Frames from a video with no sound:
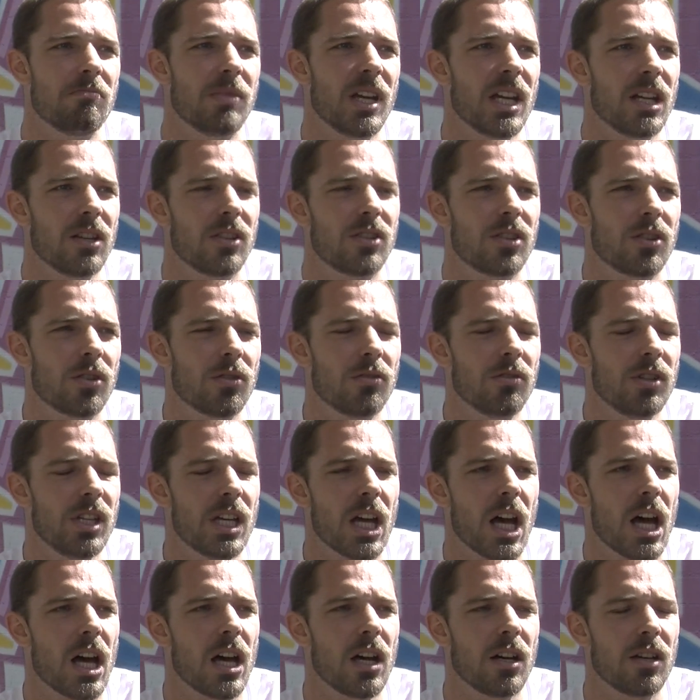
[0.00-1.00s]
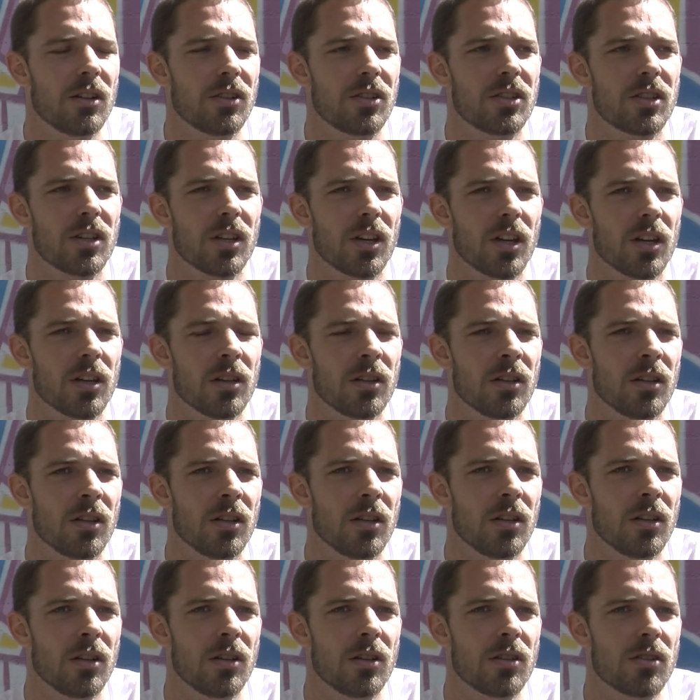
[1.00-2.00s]
being too young to
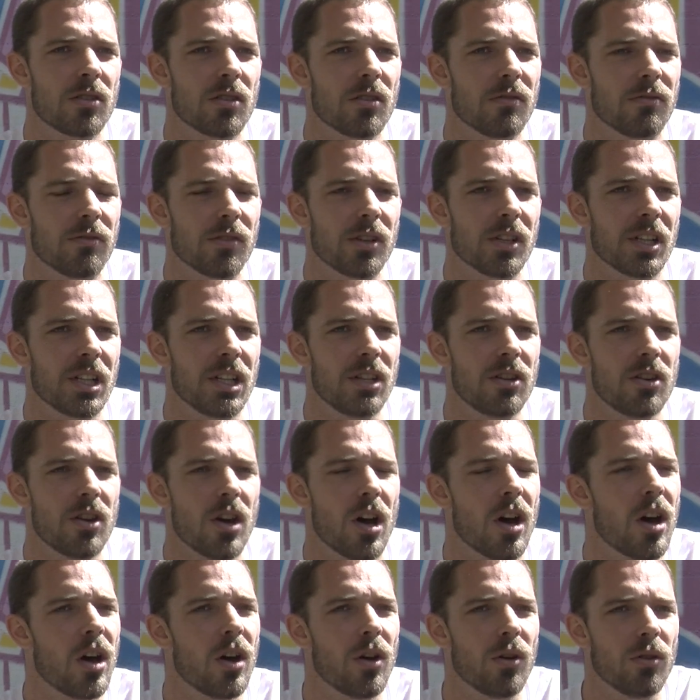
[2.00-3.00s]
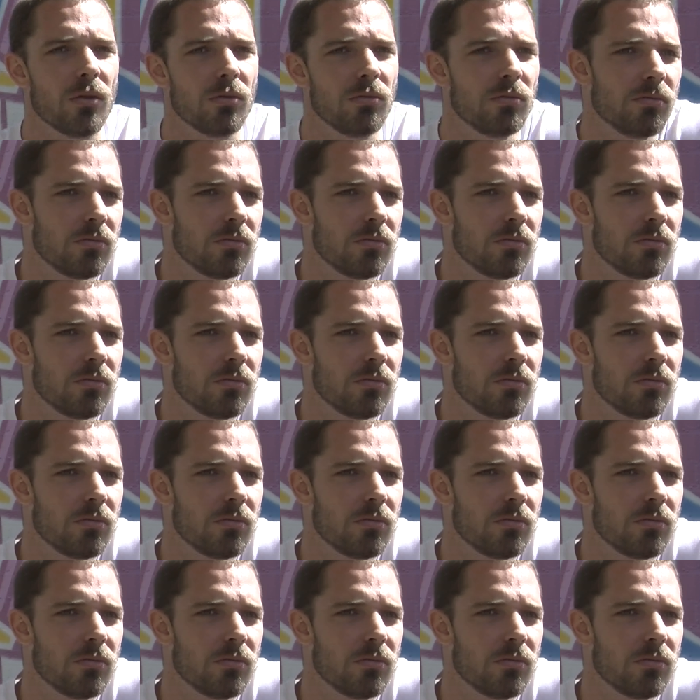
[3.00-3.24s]
sort of really know